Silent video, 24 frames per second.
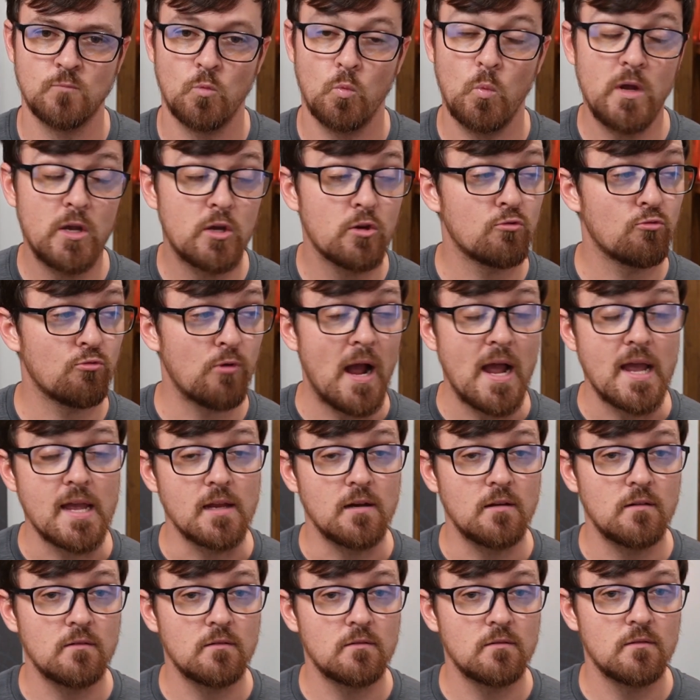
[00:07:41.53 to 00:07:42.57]
We could
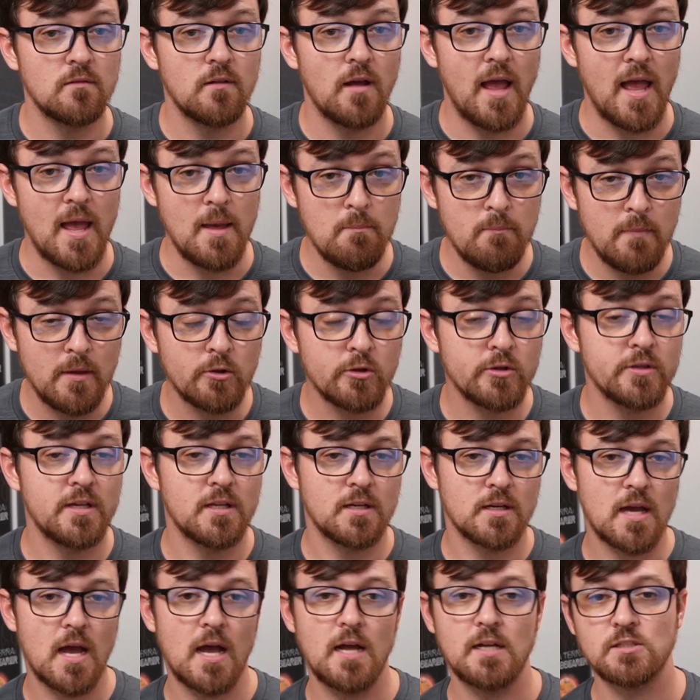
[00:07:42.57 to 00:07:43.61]
write a
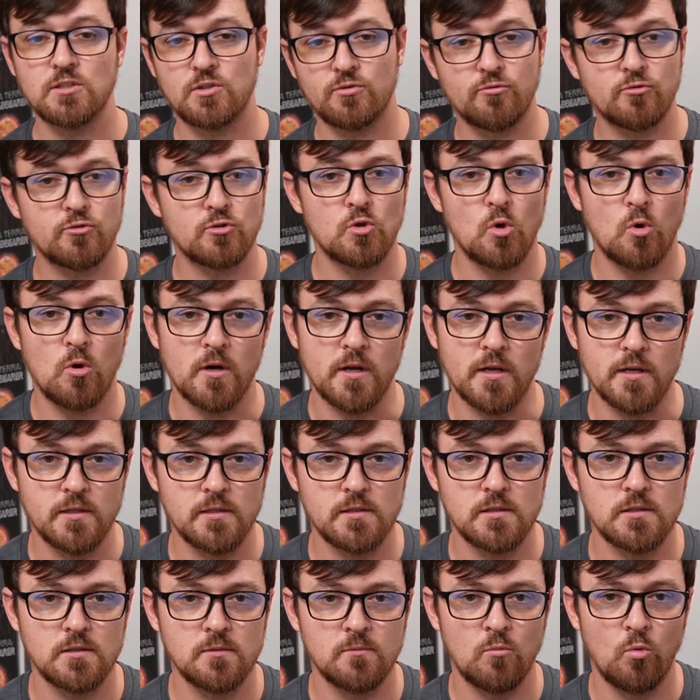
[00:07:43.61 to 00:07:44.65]
million kinds of
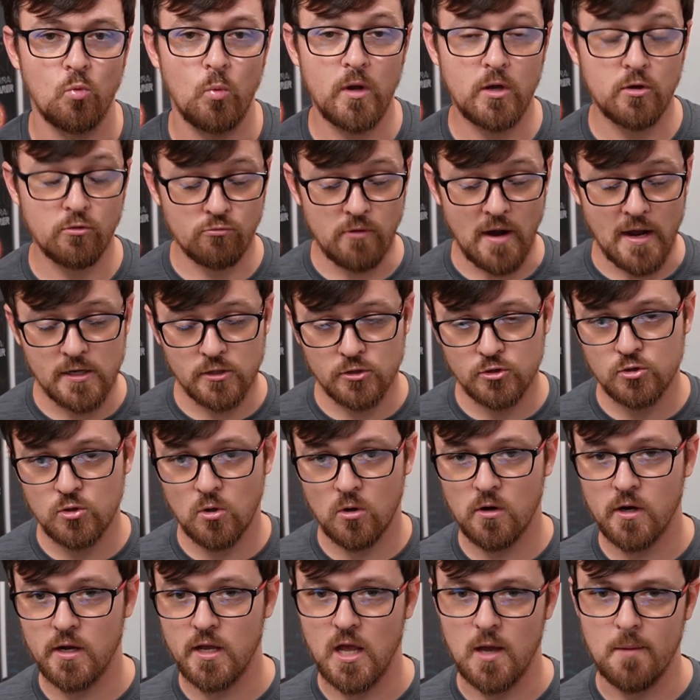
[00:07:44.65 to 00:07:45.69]
stories. We could write a
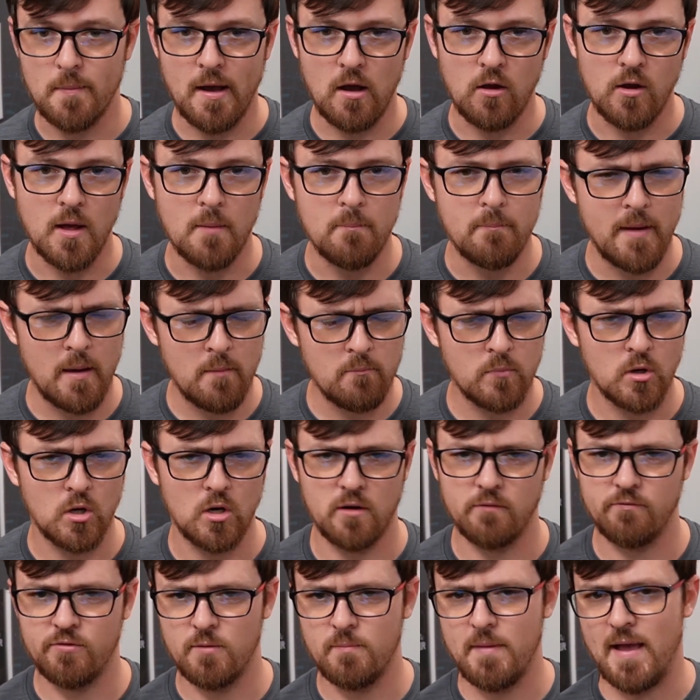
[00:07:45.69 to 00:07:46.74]
story about a member
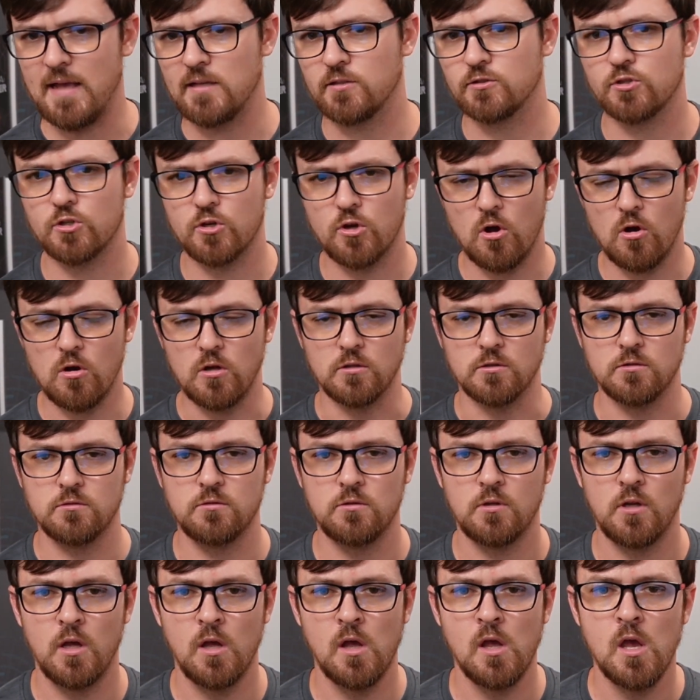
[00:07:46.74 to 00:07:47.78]
of the masked cult
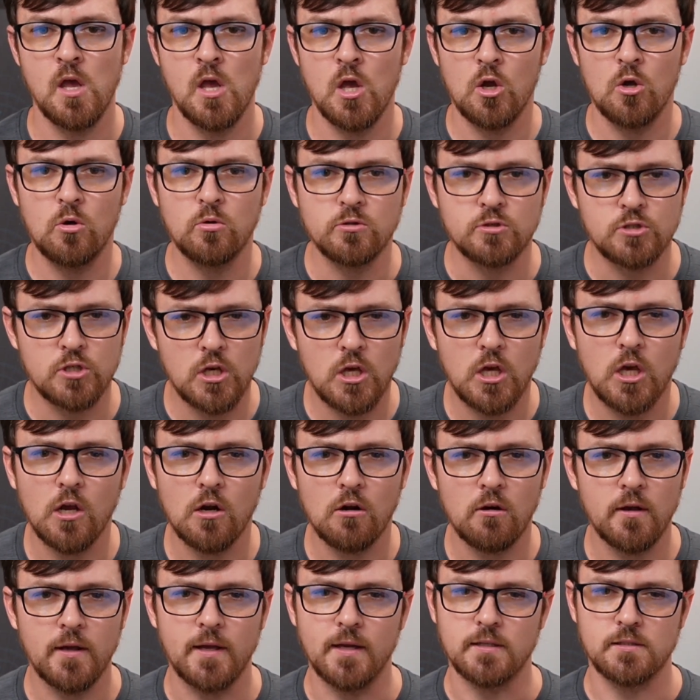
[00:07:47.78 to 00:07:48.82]
who's
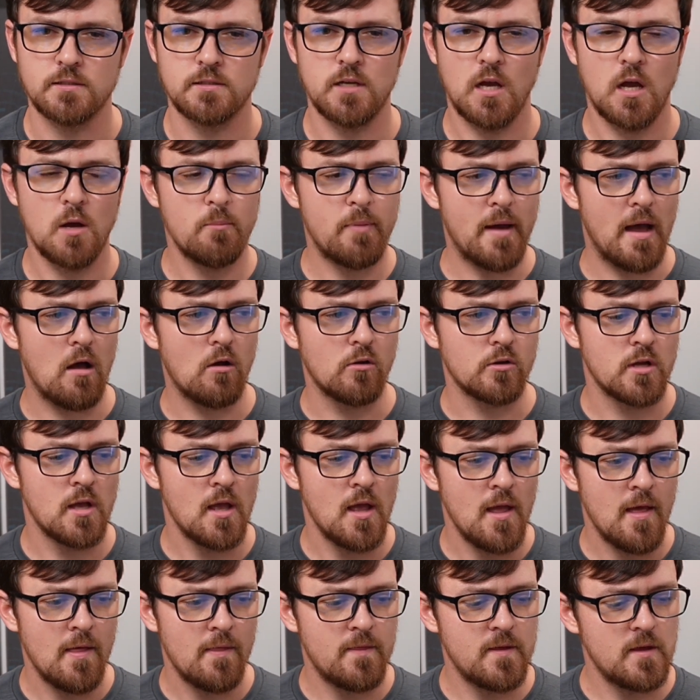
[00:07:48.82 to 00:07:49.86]
curious about
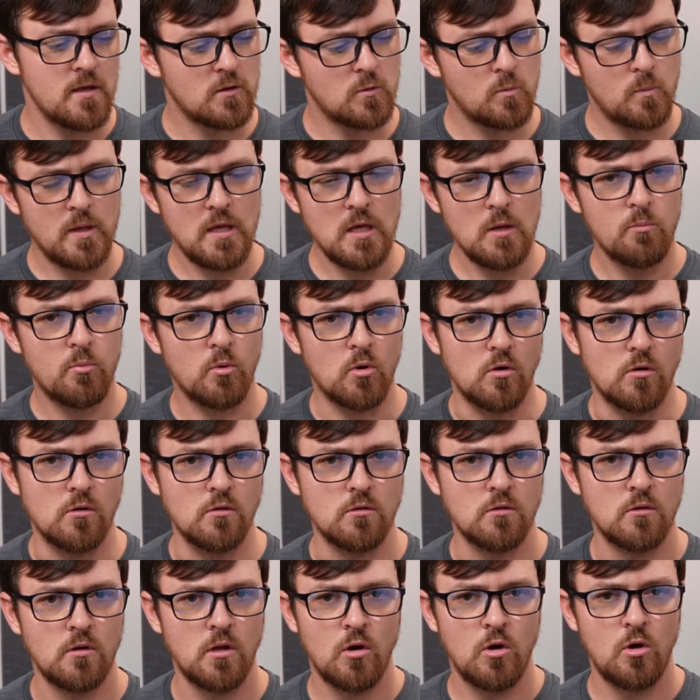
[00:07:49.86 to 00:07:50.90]
these
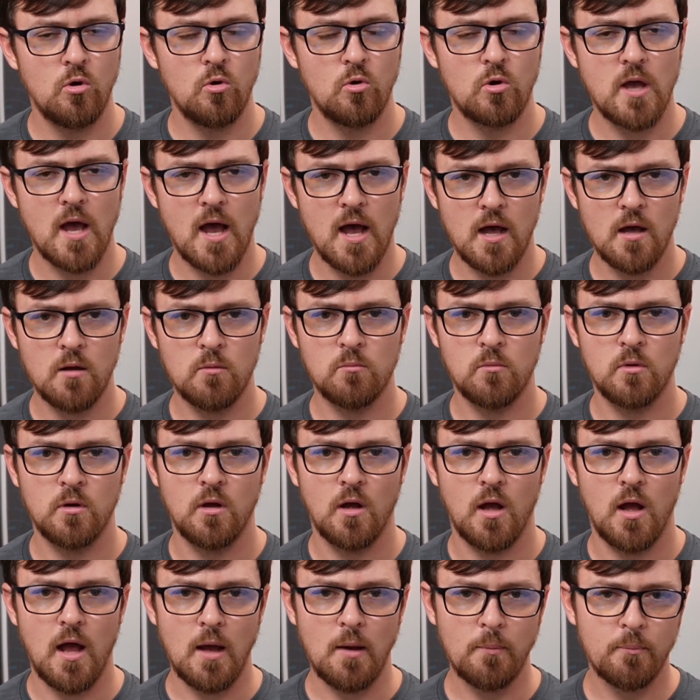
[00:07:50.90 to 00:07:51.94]
people who come
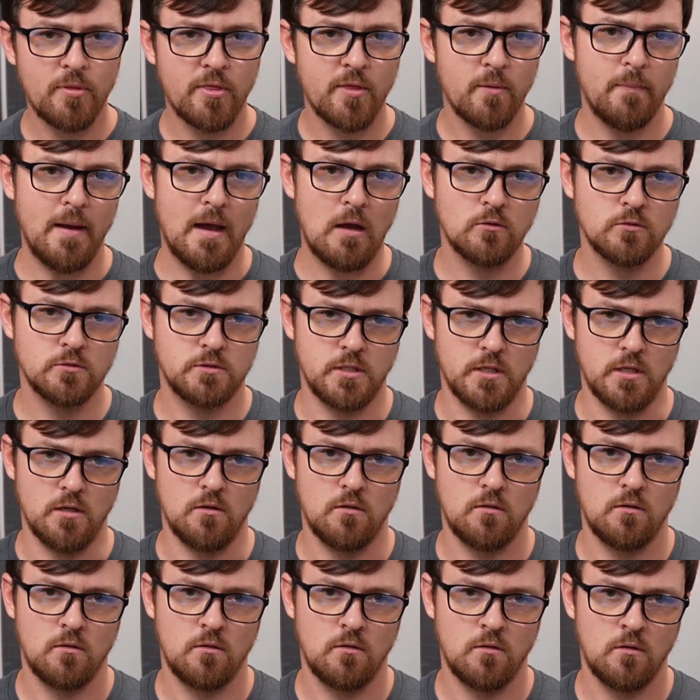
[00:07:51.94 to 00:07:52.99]
up the mountain
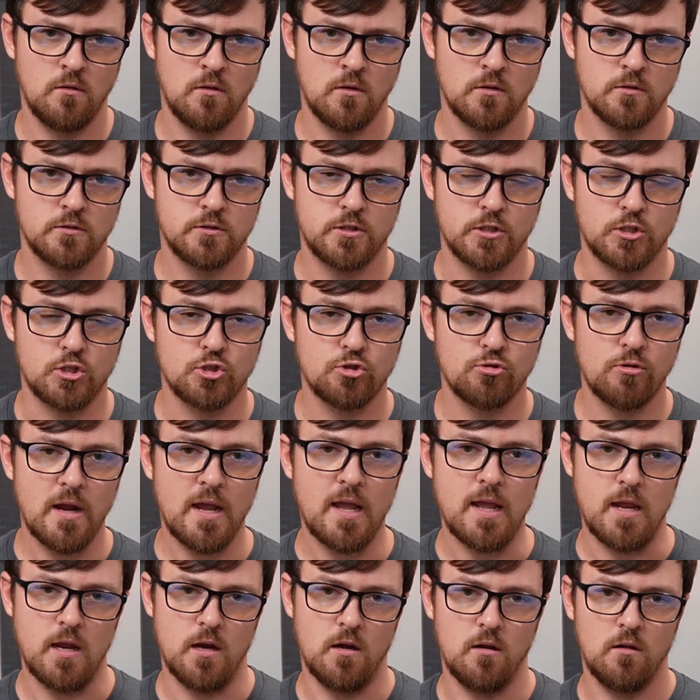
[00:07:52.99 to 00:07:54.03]
to
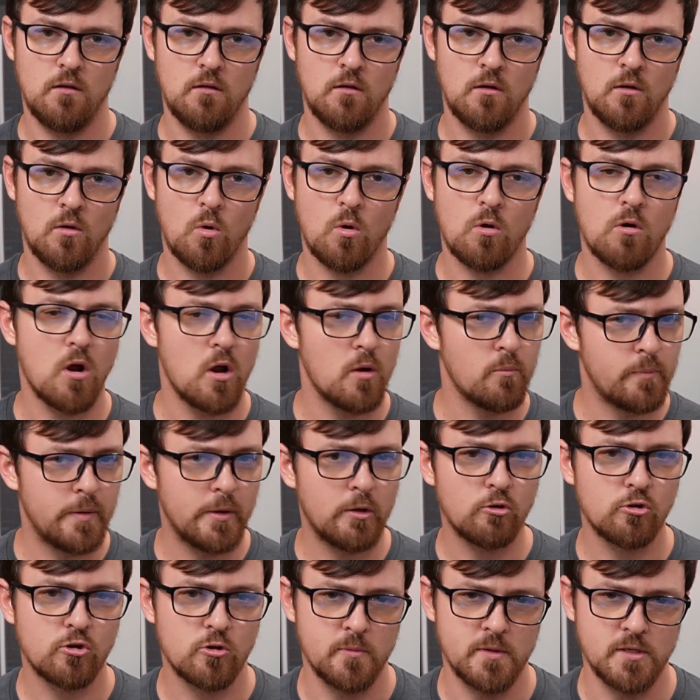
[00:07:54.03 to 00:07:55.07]
trade or on
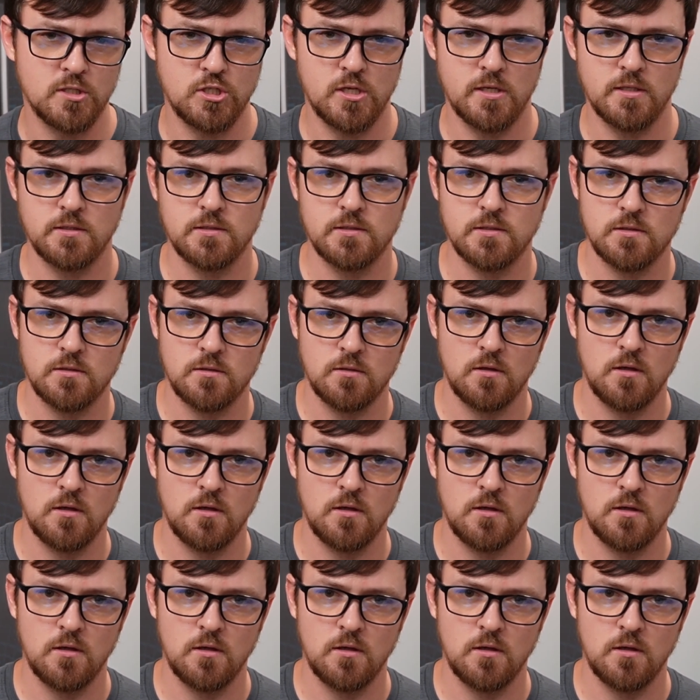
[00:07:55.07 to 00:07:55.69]
pilgrimages,